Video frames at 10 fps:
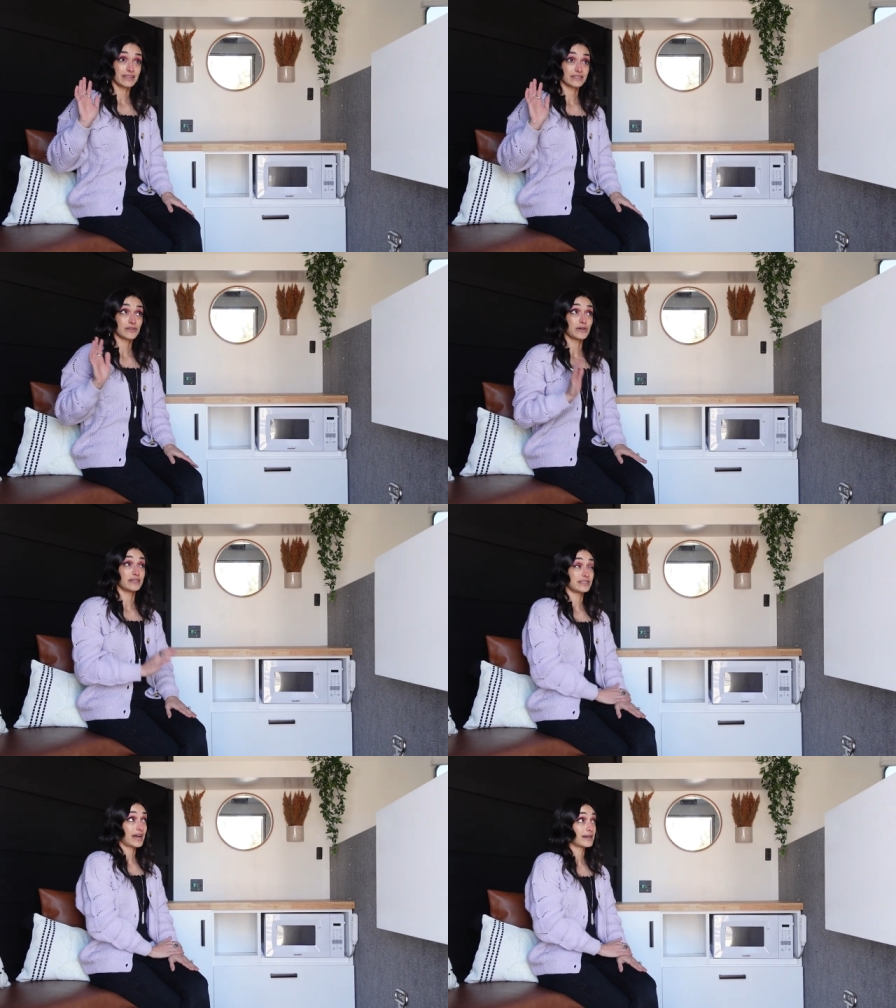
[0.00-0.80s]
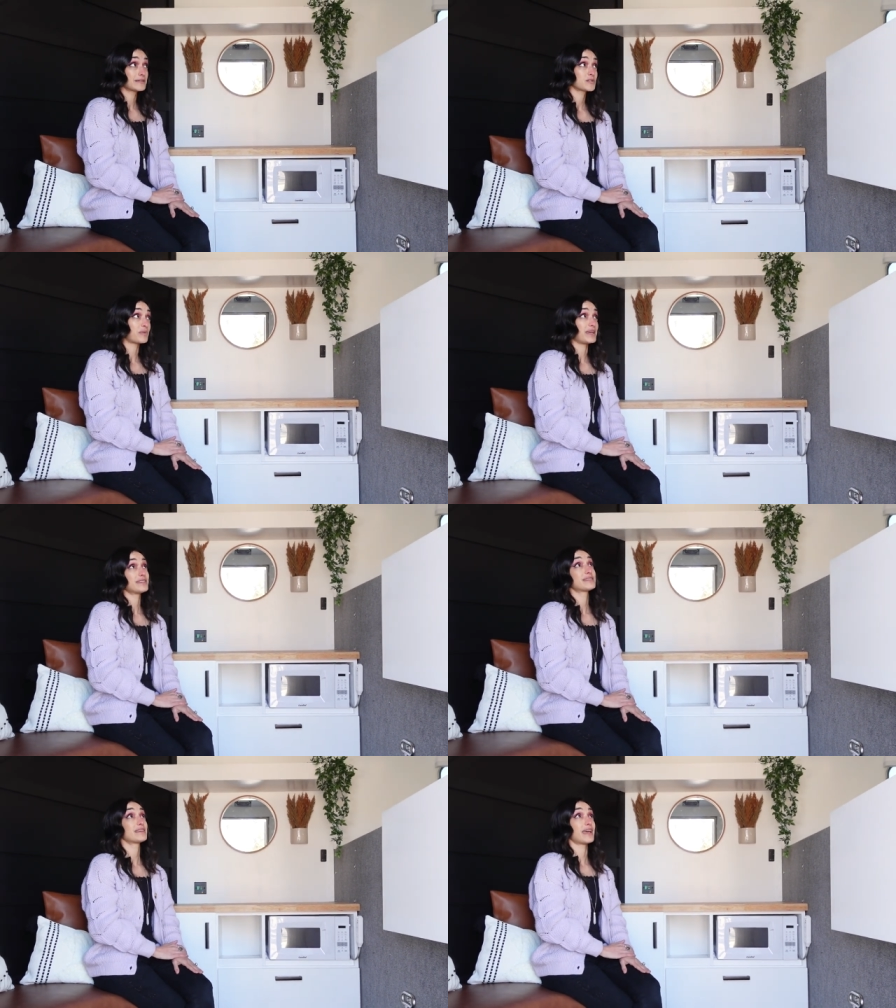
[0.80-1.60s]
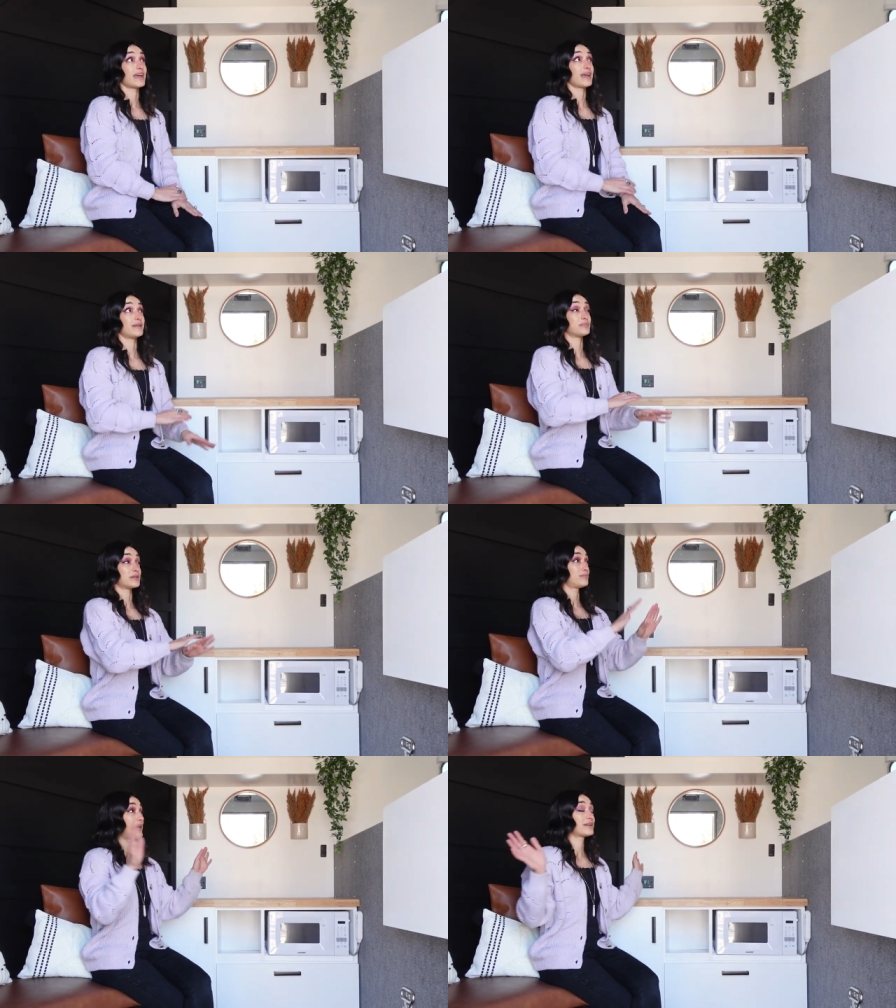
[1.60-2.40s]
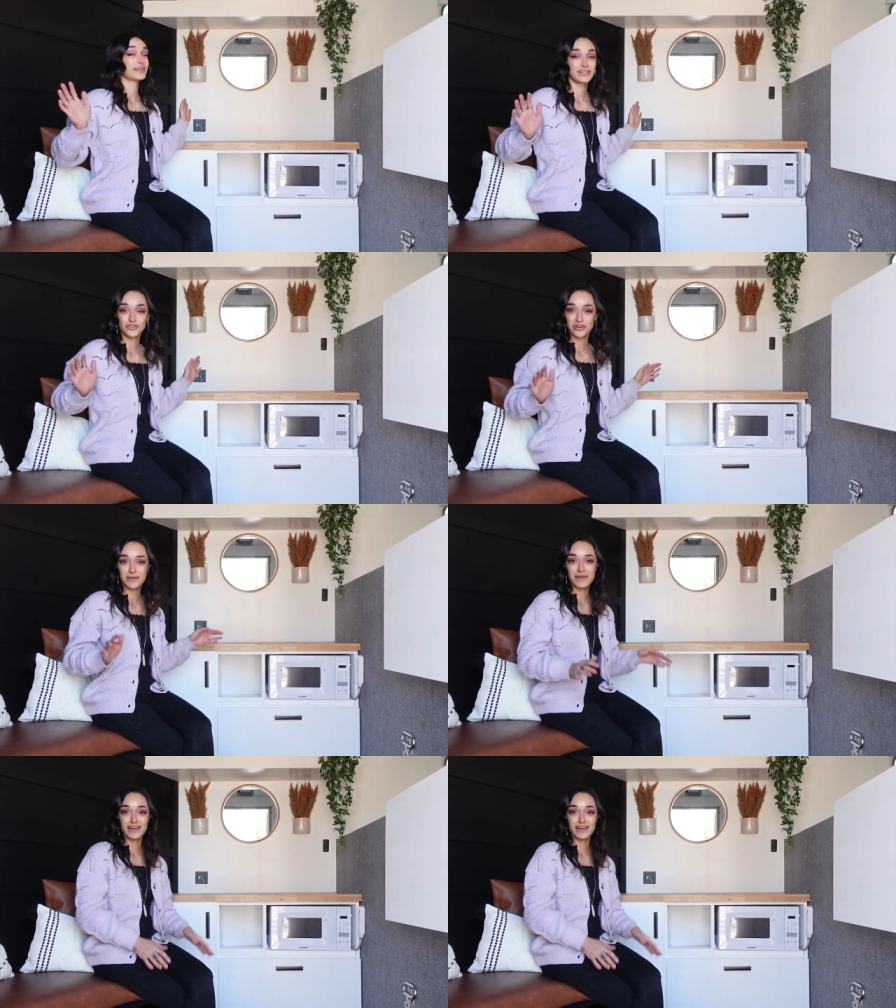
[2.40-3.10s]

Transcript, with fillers: this entire space and put paneling, trim,